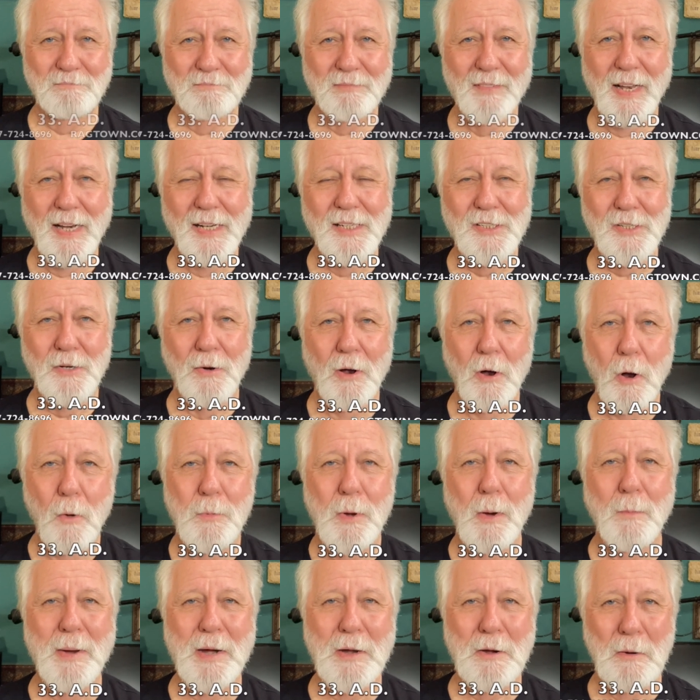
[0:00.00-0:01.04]
And so I hope
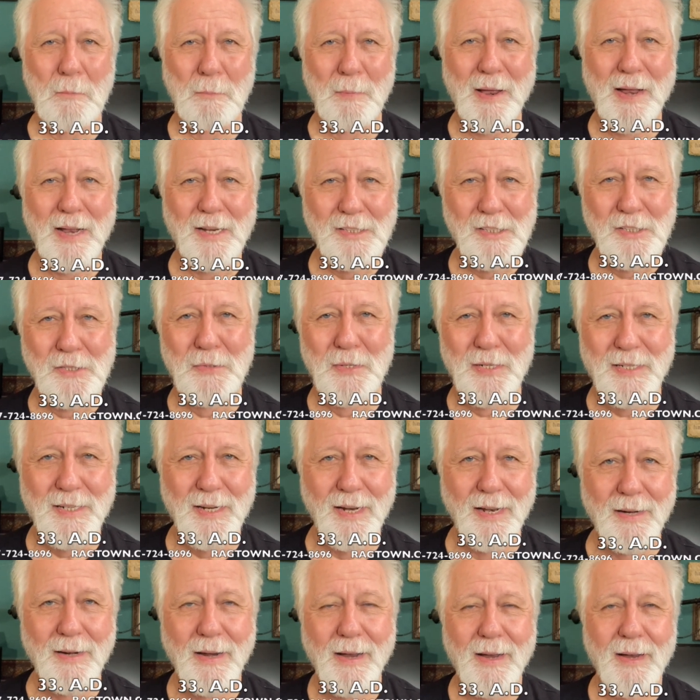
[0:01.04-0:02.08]
you'll make your plans to
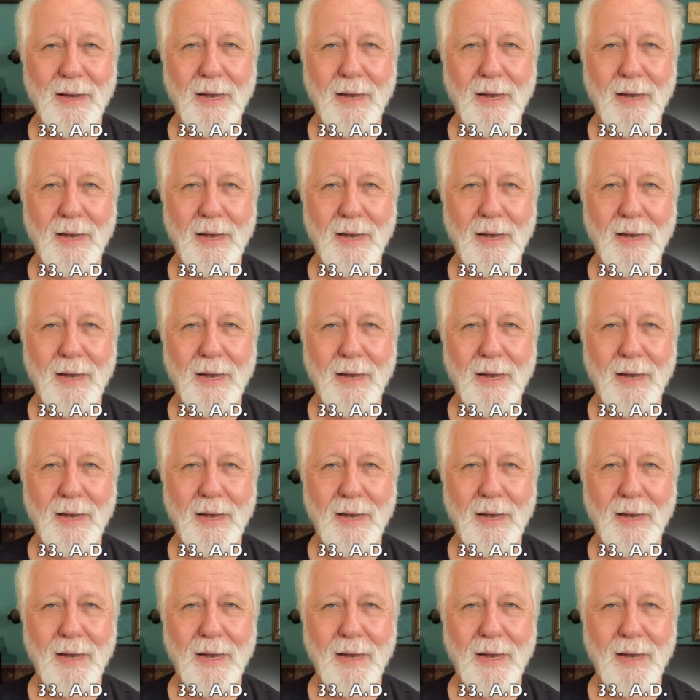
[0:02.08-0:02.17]
attend.